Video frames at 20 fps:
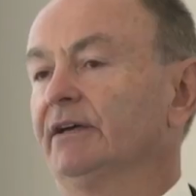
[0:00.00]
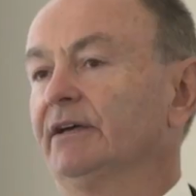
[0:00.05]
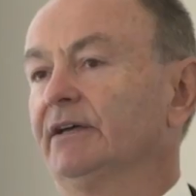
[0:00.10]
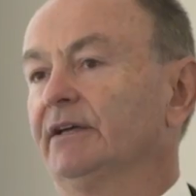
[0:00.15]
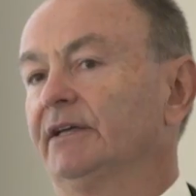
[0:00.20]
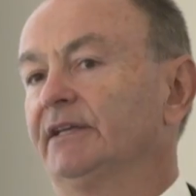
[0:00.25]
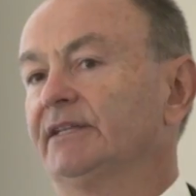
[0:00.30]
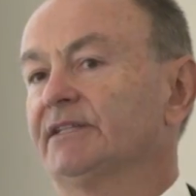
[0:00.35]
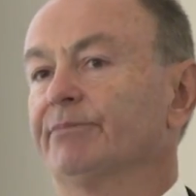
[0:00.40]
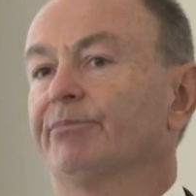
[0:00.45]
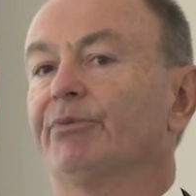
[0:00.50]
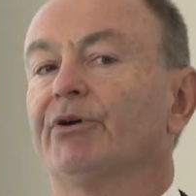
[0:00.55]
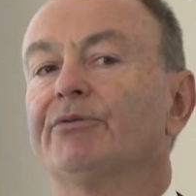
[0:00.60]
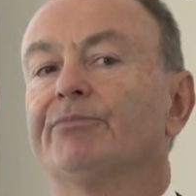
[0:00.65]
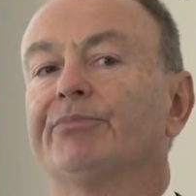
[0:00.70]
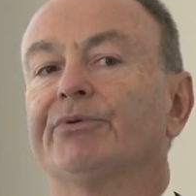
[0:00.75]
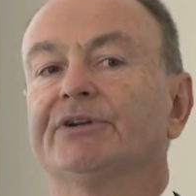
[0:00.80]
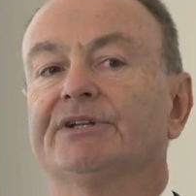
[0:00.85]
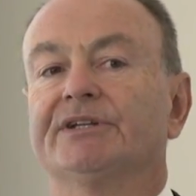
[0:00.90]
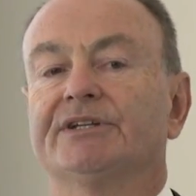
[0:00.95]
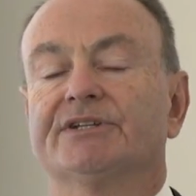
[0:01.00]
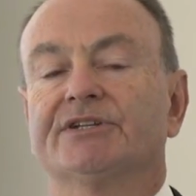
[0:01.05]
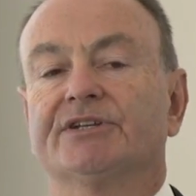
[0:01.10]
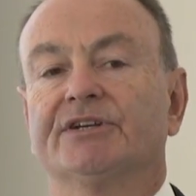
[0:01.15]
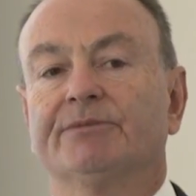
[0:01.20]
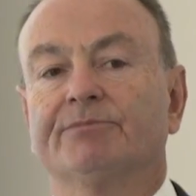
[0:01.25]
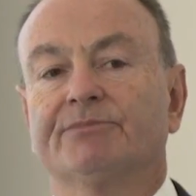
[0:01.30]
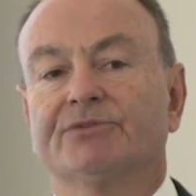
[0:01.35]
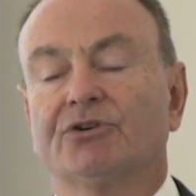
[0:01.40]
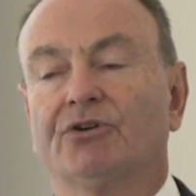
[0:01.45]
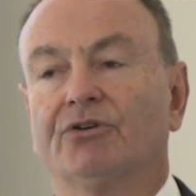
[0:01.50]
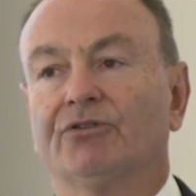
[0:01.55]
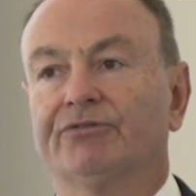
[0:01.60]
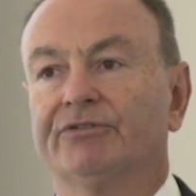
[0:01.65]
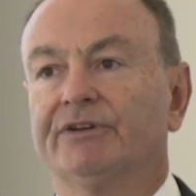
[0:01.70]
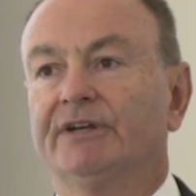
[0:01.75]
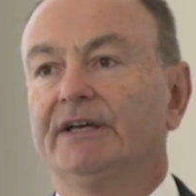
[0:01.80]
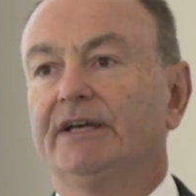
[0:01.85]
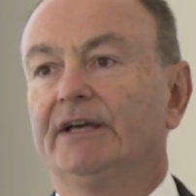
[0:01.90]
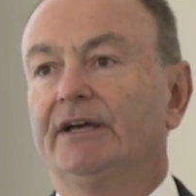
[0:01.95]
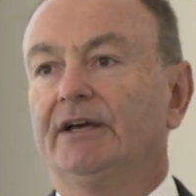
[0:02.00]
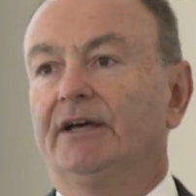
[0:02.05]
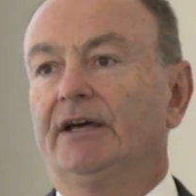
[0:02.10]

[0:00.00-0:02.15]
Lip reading: which means that actually we get a great deal of